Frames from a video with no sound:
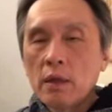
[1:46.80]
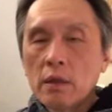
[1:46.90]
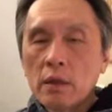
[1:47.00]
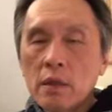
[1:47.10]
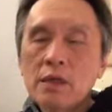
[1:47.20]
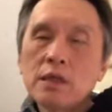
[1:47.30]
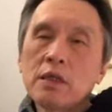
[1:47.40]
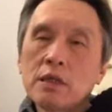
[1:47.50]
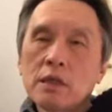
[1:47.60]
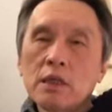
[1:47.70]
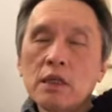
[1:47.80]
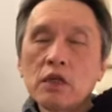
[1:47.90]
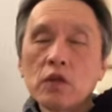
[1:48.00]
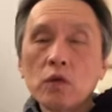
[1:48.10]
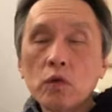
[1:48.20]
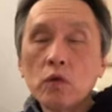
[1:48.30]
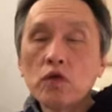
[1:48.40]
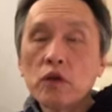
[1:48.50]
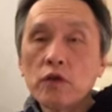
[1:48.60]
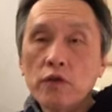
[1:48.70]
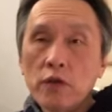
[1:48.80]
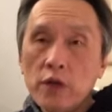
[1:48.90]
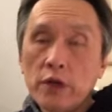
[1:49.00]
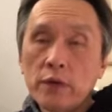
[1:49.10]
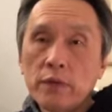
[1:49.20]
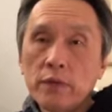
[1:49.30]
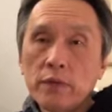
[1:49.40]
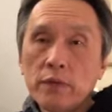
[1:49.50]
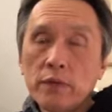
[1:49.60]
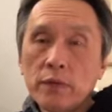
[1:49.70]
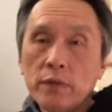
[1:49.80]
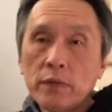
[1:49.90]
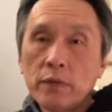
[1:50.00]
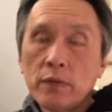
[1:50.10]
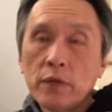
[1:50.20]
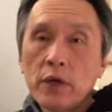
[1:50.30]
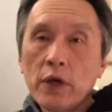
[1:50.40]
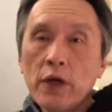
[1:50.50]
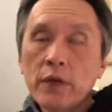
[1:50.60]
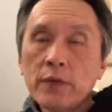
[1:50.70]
this is the solution for it. Okay,